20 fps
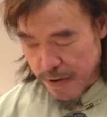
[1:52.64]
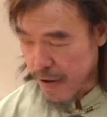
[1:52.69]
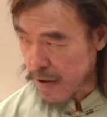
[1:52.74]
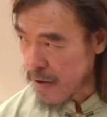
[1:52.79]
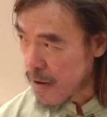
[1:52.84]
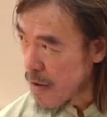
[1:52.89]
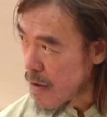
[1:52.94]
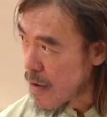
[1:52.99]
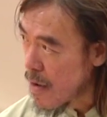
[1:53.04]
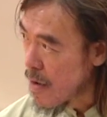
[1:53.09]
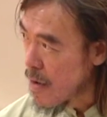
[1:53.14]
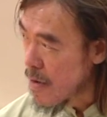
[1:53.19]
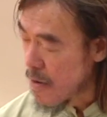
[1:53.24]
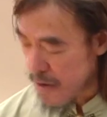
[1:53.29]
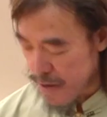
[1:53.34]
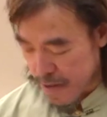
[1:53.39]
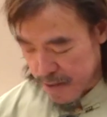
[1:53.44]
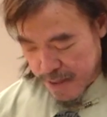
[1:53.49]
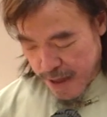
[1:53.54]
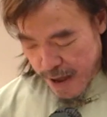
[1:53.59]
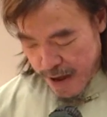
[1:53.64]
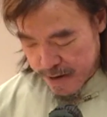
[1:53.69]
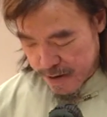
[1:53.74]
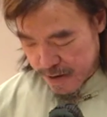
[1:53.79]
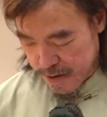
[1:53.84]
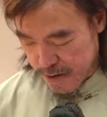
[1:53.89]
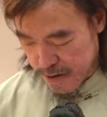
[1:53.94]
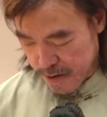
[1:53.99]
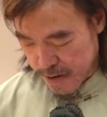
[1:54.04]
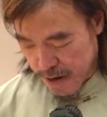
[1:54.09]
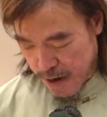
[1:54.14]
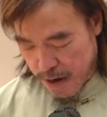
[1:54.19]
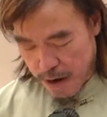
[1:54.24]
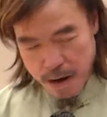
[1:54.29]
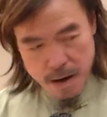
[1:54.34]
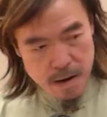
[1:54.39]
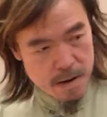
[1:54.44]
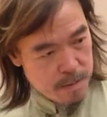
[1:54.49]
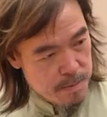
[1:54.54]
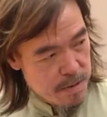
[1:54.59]
thing in that is
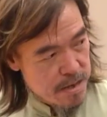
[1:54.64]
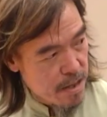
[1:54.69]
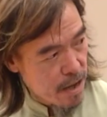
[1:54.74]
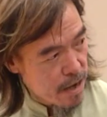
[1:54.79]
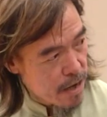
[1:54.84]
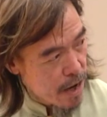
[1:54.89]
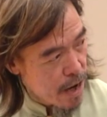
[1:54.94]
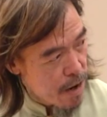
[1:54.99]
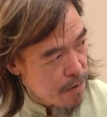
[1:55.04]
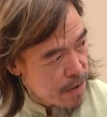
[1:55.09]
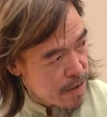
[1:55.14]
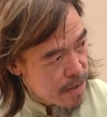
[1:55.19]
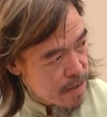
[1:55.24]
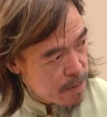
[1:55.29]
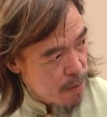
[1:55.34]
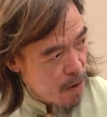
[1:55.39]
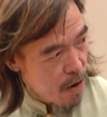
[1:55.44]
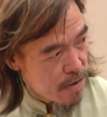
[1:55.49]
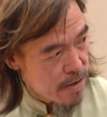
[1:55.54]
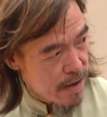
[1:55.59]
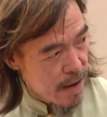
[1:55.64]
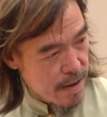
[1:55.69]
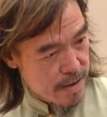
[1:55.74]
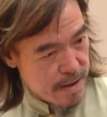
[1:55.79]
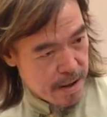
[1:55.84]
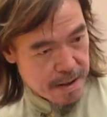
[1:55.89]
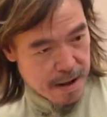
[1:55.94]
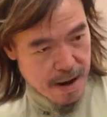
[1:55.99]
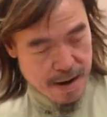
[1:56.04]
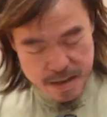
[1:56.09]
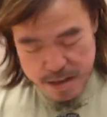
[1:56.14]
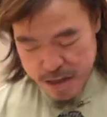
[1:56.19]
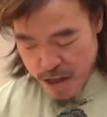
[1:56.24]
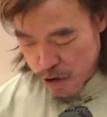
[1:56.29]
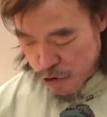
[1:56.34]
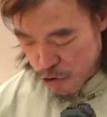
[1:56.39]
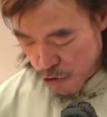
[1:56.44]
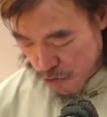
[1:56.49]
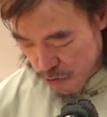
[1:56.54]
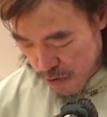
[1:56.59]
uh, Mr. Gehry's project and
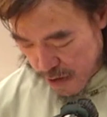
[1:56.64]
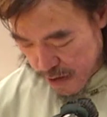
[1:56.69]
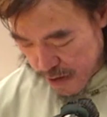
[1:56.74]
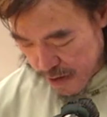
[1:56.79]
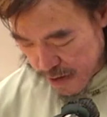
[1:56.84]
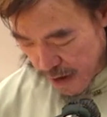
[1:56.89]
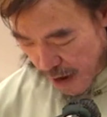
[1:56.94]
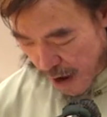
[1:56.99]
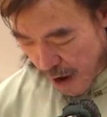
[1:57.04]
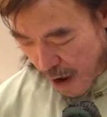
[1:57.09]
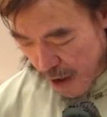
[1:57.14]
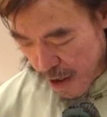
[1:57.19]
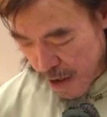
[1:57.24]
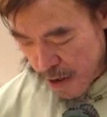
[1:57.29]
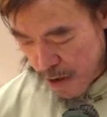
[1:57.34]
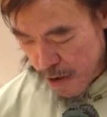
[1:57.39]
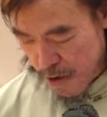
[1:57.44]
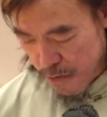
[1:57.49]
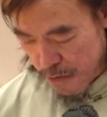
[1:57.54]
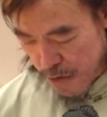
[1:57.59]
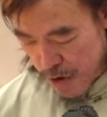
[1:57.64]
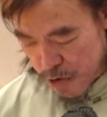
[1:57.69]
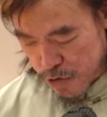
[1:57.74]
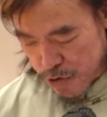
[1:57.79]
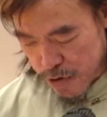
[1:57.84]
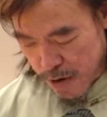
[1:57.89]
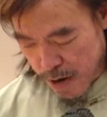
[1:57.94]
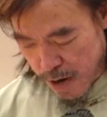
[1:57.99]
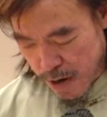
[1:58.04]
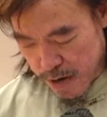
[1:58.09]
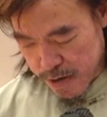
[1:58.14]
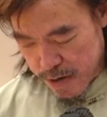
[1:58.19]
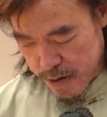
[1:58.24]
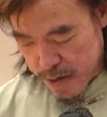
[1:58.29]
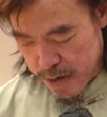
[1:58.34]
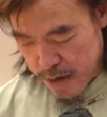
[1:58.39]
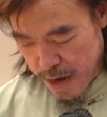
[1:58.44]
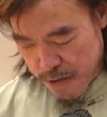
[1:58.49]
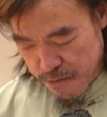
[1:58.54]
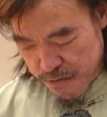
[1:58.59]
architectural design, which uh,
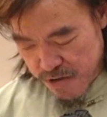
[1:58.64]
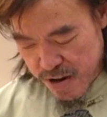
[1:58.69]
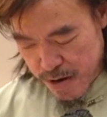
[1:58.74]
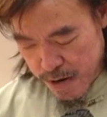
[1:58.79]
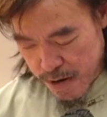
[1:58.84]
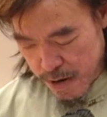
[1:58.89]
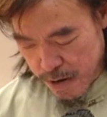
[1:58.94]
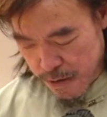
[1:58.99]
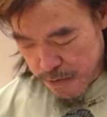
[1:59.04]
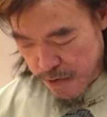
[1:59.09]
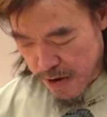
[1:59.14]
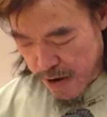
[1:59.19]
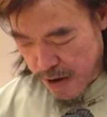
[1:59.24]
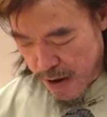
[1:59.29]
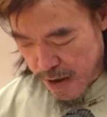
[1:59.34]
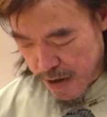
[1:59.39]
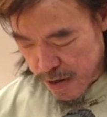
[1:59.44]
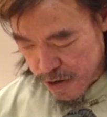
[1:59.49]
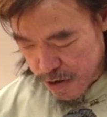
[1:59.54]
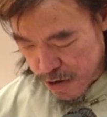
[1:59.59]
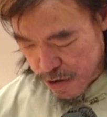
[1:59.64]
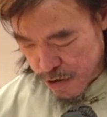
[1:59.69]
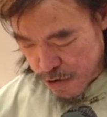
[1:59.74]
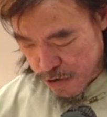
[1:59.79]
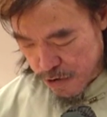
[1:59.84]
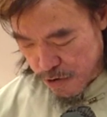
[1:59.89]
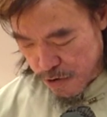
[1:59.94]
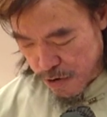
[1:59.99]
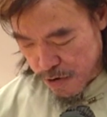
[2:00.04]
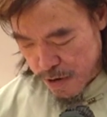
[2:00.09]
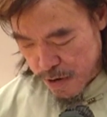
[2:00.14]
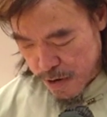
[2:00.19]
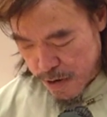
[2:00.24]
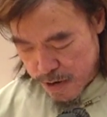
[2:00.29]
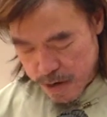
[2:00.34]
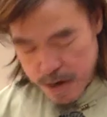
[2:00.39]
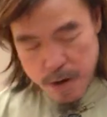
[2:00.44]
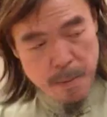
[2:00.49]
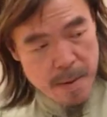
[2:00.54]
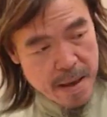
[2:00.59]
is uh, really related to
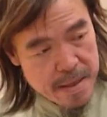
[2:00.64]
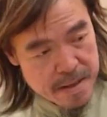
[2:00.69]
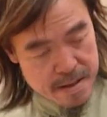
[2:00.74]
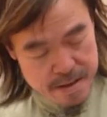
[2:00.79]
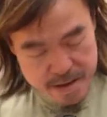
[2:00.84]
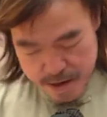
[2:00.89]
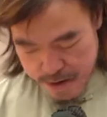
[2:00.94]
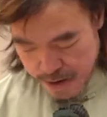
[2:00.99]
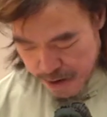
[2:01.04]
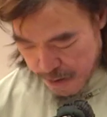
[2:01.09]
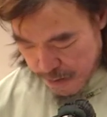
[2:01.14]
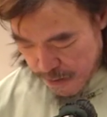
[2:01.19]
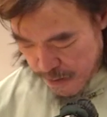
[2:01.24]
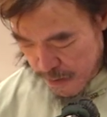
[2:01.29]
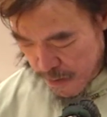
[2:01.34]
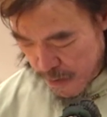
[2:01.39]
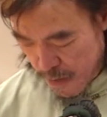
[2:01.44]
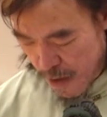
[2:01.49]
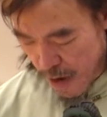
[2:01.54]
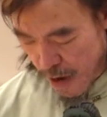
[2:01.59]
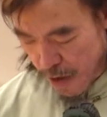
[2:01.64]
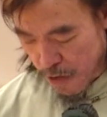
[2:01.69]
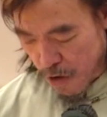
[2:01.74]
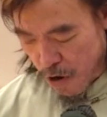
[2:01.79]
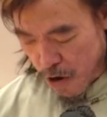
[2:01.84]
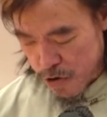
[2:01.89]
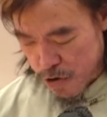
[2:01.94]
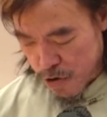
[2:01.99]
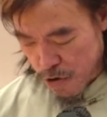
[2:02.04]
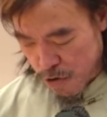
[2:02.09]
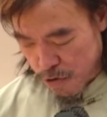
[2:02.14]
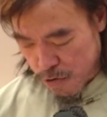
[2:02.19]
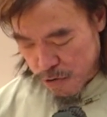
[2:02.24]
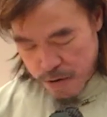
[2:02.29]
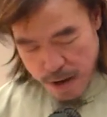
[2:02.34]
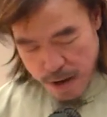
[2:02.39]
humanity and also